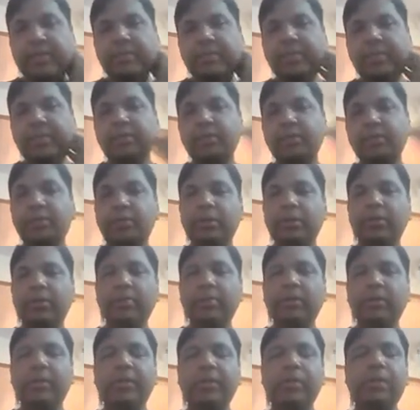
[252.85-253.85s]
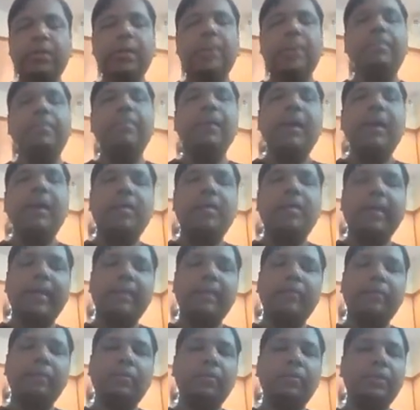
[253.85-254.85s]
But slowly we try to come down
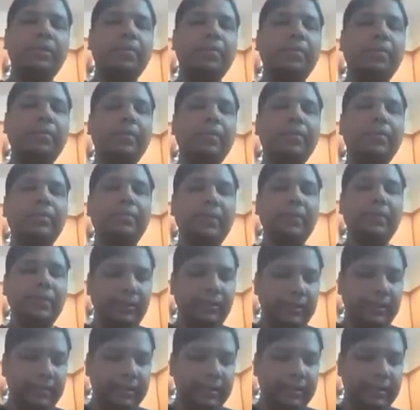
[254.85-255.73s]
as low as possible.